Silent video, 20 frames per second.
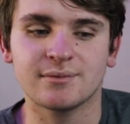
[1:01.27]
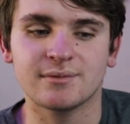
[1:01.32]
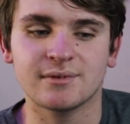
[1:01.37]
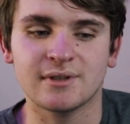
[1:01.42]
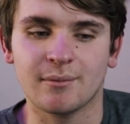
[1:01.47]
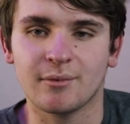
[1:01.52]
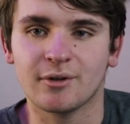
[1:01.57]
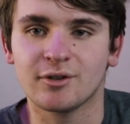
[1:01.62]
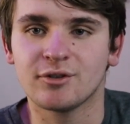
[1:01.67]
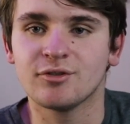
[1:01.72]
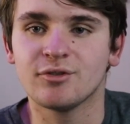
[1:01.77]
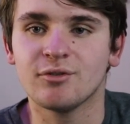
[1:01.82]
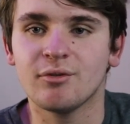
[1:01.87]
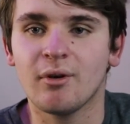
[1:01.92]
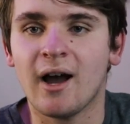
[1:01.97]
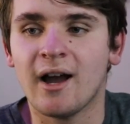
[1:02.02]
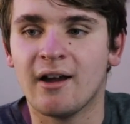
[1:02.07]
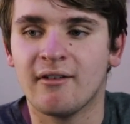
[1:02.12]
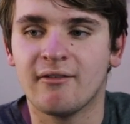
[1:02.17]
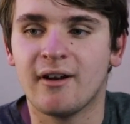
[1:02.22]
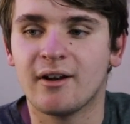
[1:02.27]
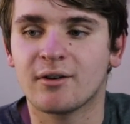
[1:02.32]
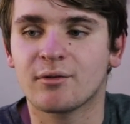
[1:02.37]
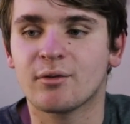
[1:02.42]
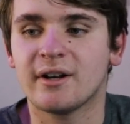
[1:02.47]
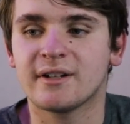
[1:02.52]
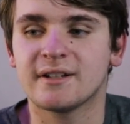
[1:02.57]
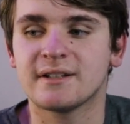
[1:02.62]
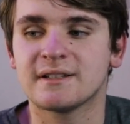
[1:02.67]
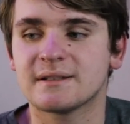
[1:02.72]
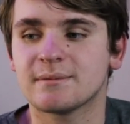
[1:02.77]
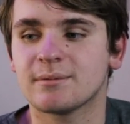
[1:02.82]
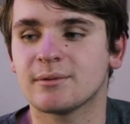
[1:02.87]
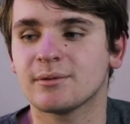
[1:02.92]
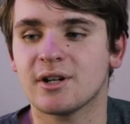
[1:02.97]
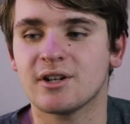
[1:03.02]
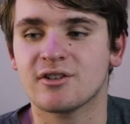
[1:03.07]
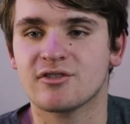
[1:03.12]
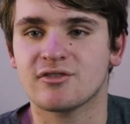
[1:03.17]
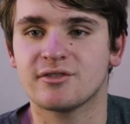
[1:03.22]
someone who I found quite
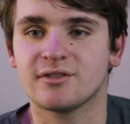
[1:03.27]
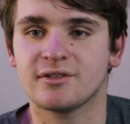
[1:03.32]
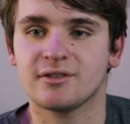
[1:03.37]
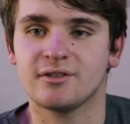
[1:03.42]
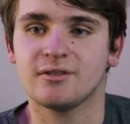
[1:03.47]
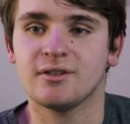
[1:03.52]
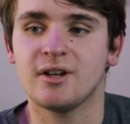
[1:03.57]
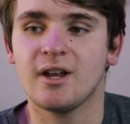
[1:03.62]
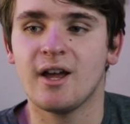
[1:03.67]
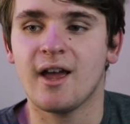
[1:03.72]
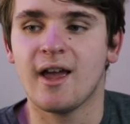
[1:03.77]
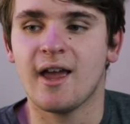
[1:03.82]
inspirational,